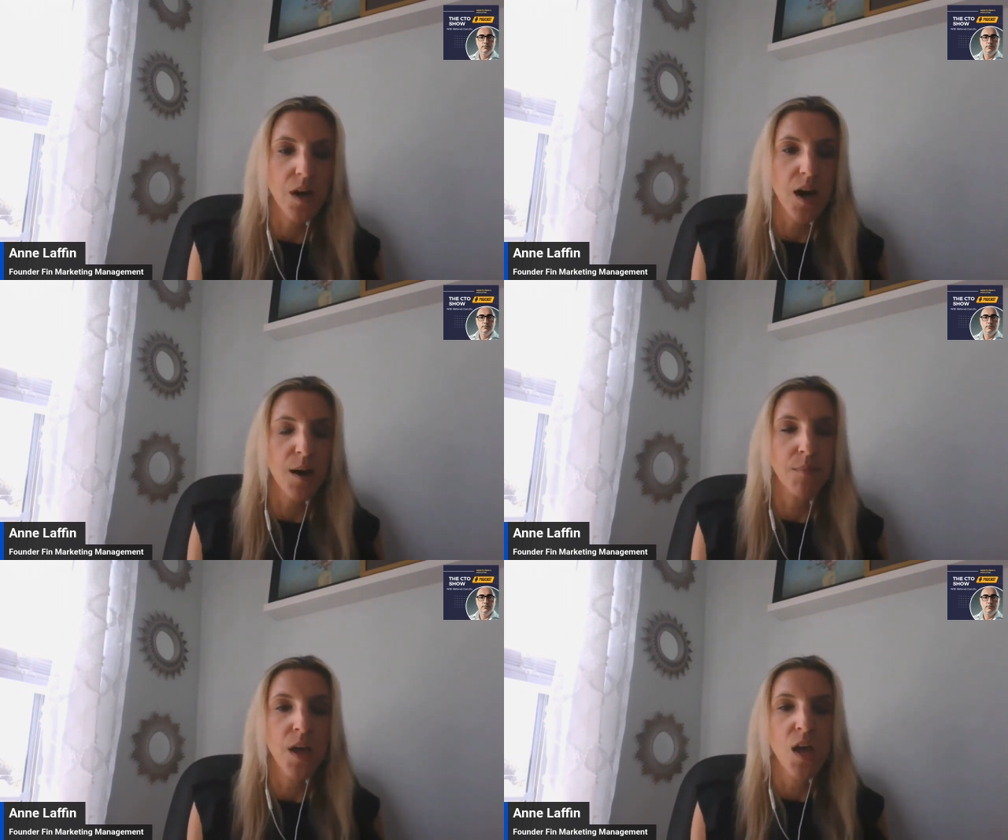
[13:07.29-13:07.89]

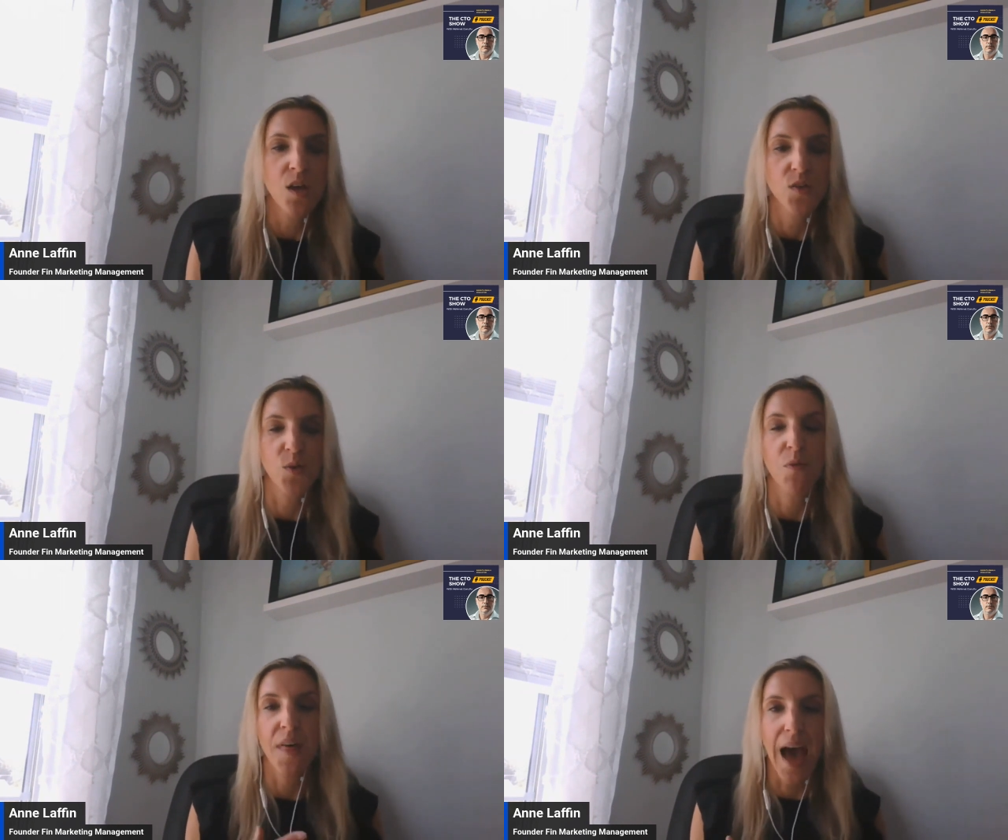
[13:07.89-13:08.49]
um,
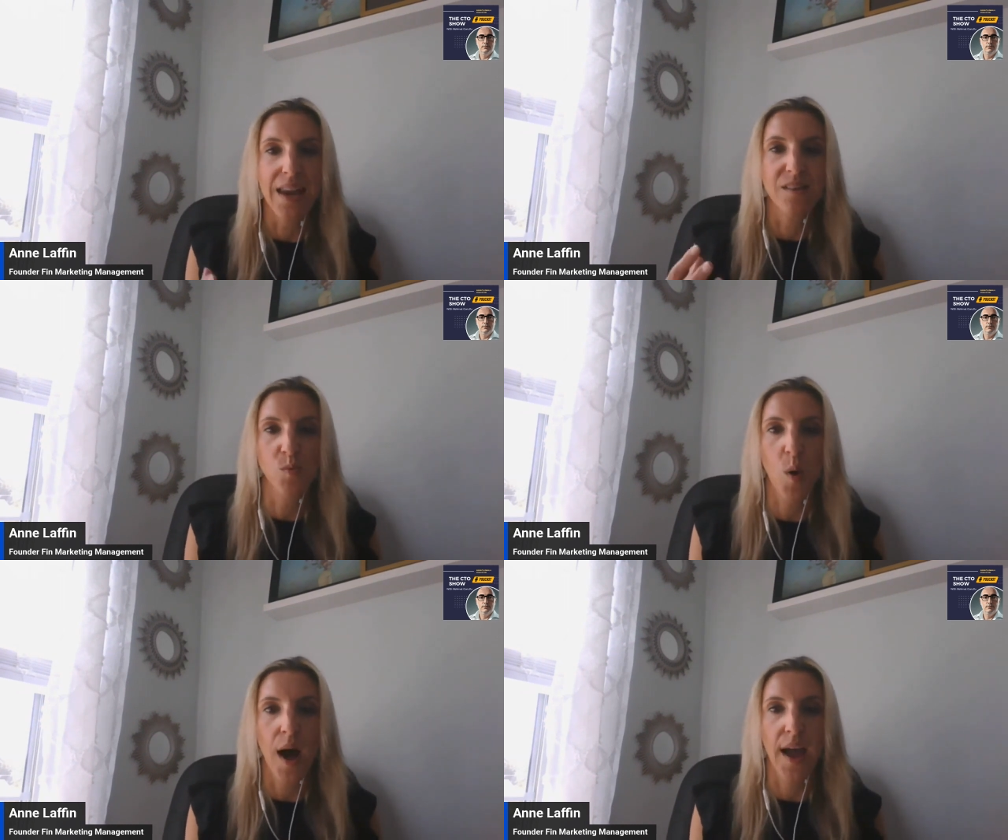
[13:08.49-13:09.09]
so that
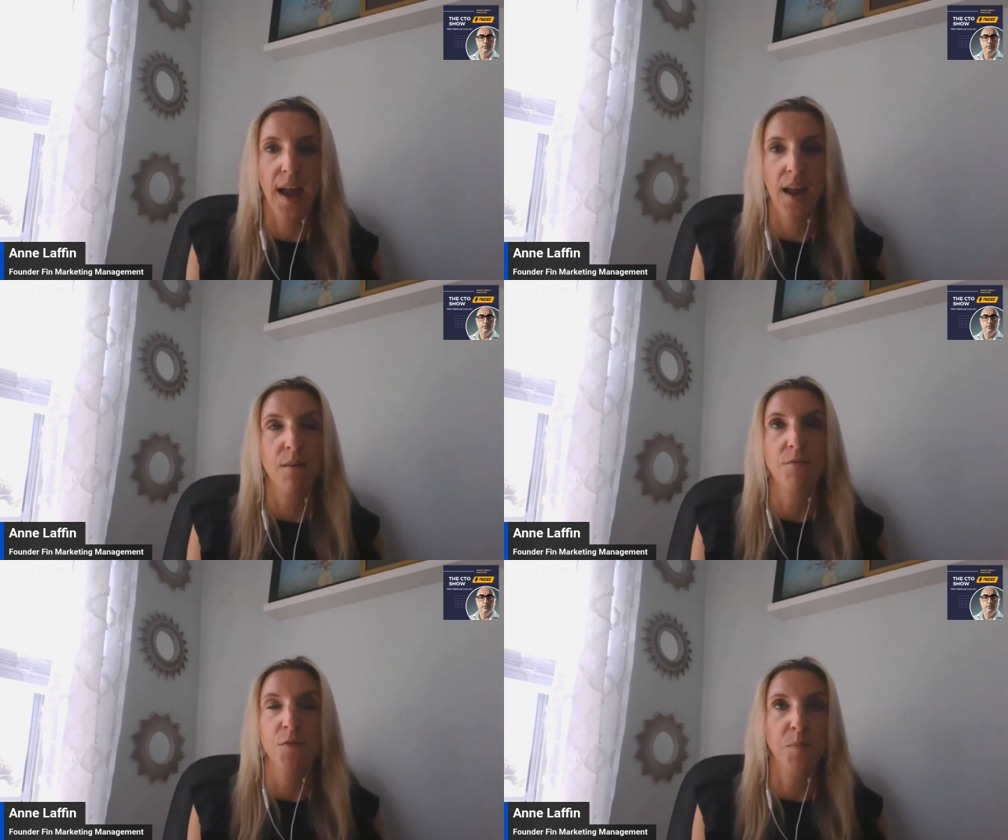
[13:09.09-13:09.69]
is
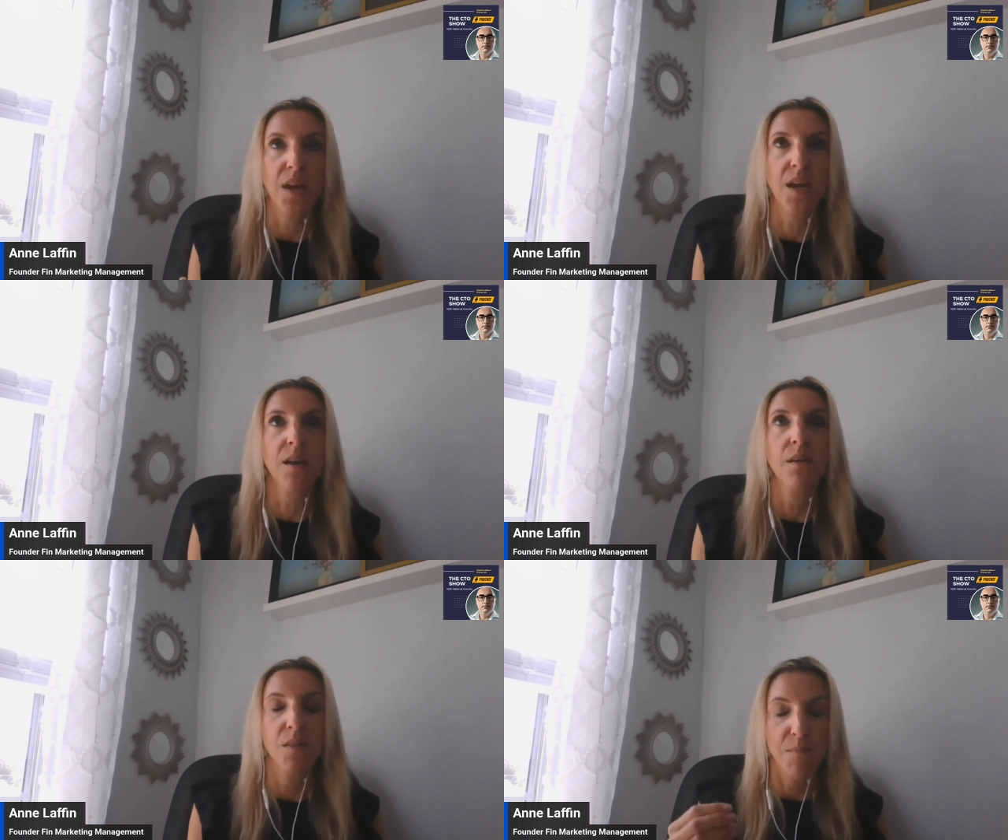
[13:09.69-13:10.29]
why for
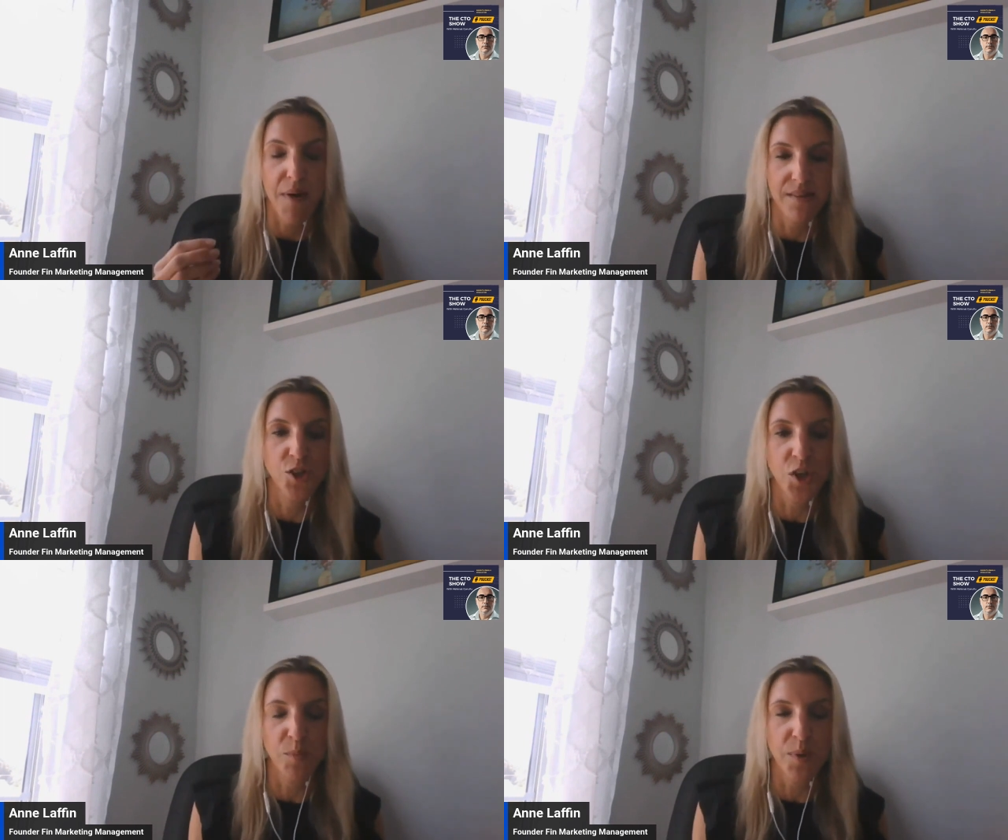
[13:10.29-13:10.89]
me the
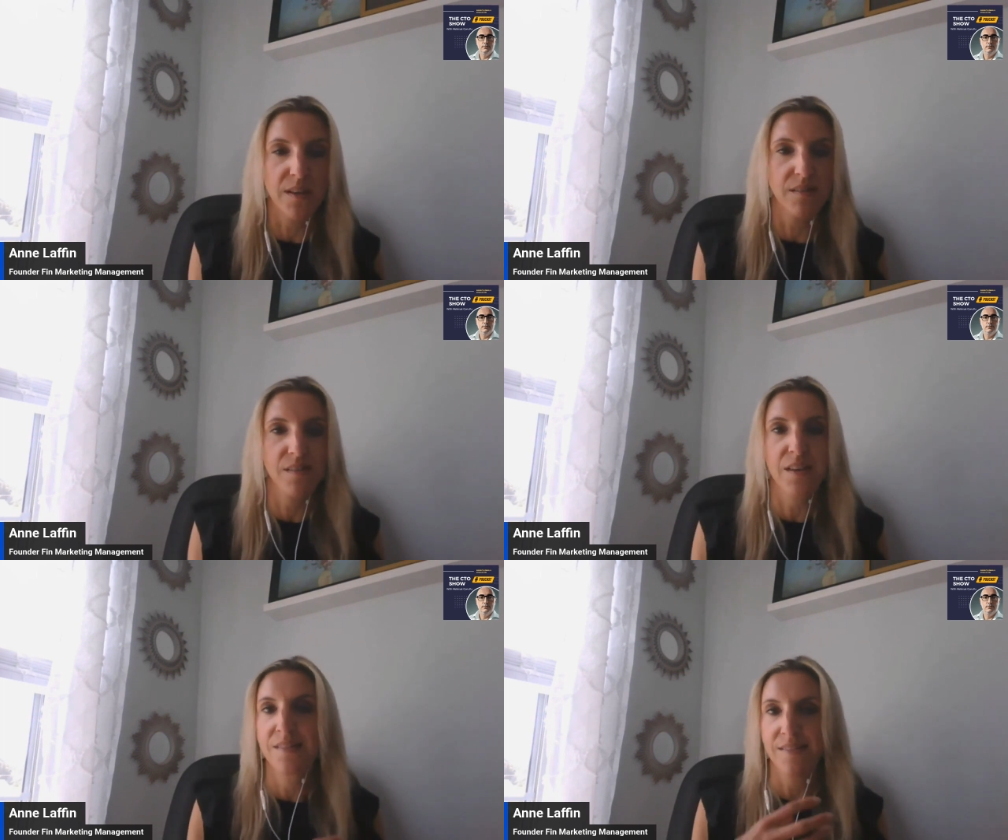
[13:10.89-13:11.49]
messaging
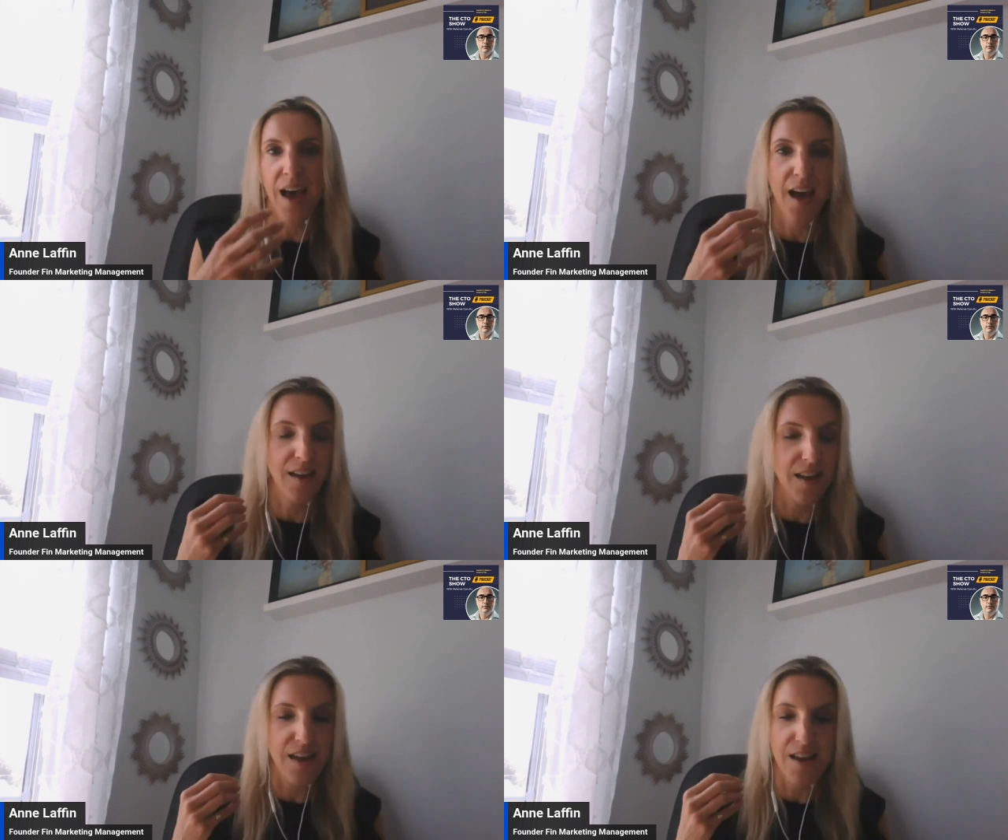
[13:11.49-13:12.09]
piece is
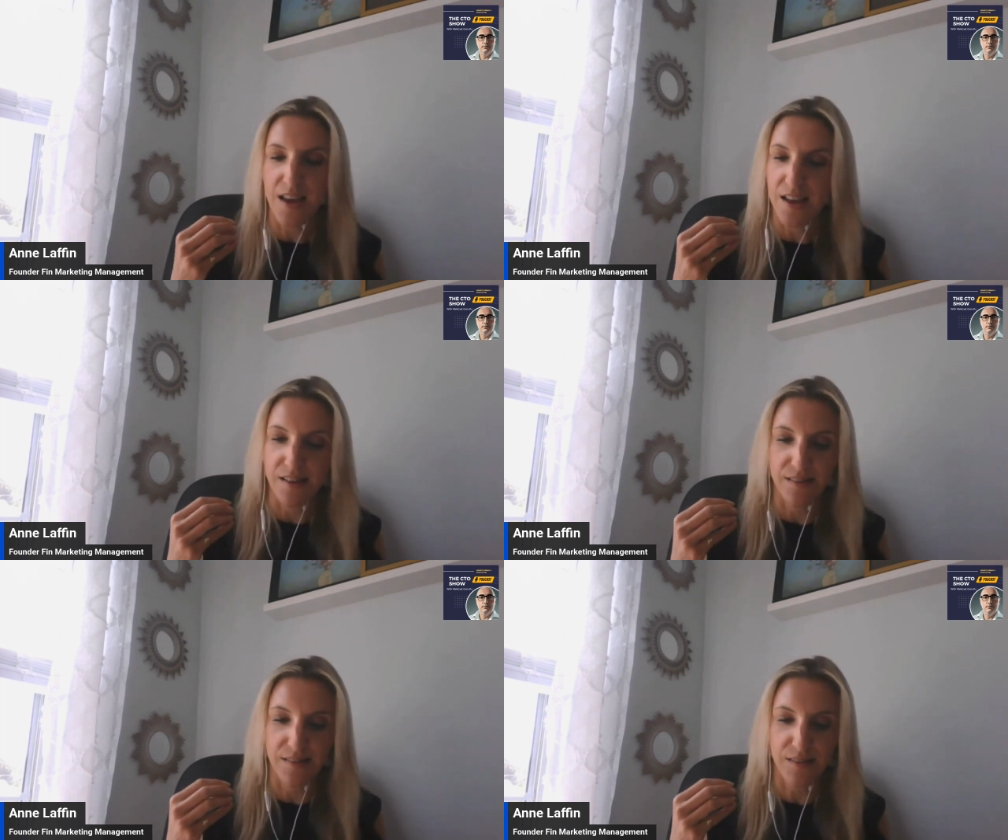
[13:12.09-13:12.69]
that
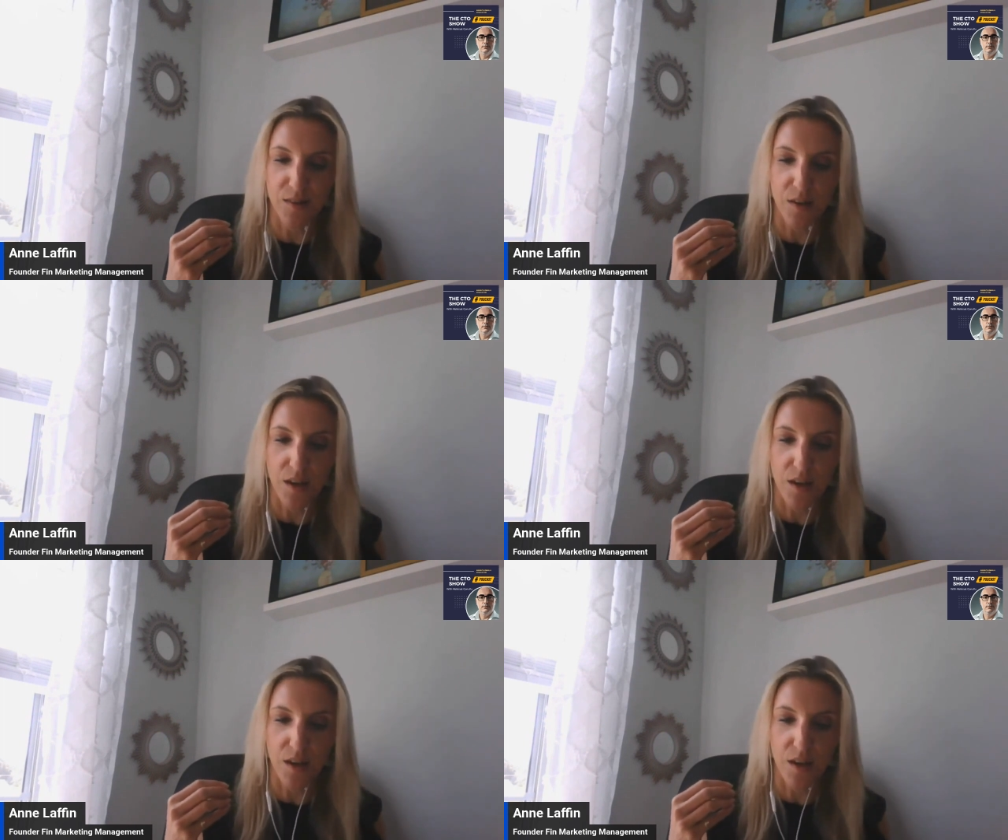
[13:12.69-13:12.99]
is